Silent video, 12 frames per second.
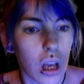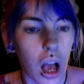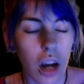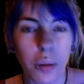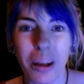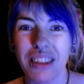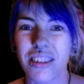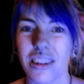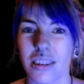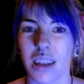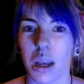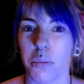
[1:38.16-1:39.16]
about
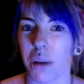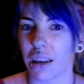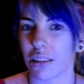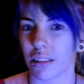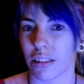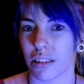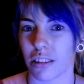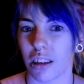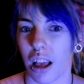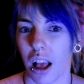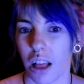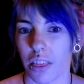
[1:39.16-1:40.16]
16 pieces
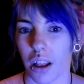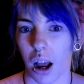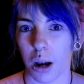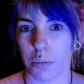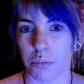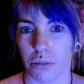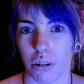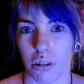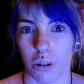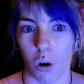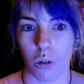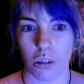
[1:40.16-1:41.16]
that I
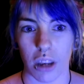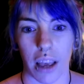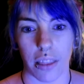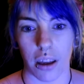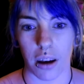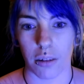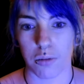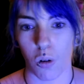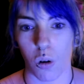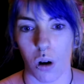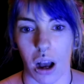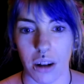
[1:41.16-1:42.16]
brought all together
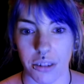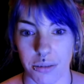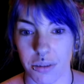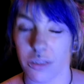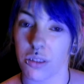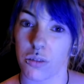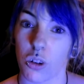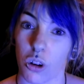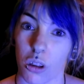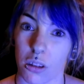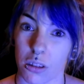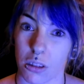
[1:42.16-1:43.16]
for
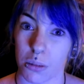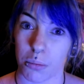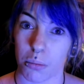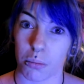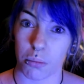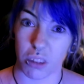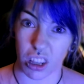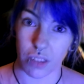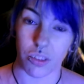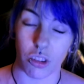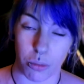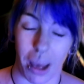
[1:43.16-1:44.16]
$154
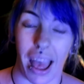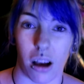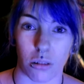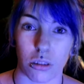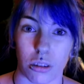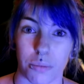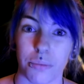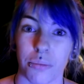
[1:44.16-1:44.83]
delivered to my house.